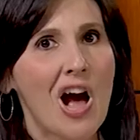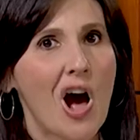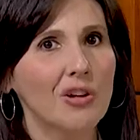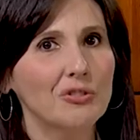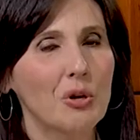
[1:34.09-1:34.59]

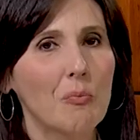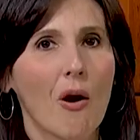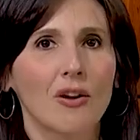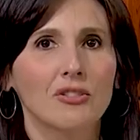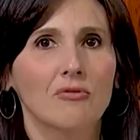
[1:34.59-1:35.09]
Also,
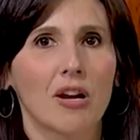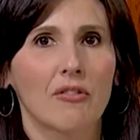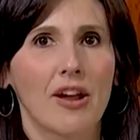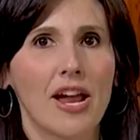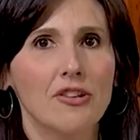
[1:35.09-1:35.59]
Parks and
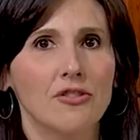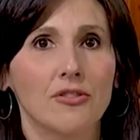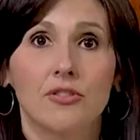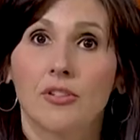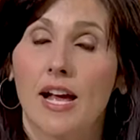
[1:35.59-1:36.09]

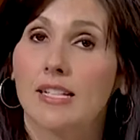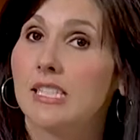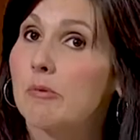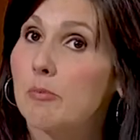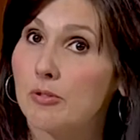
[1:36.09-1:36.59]
Recreation still has
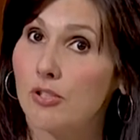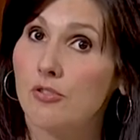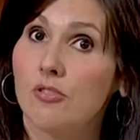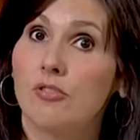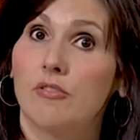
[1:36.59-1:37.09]
summer
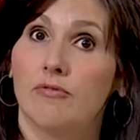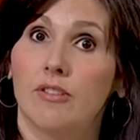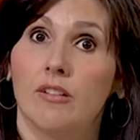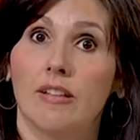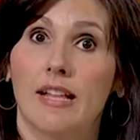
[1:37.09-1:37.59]
positions to fill.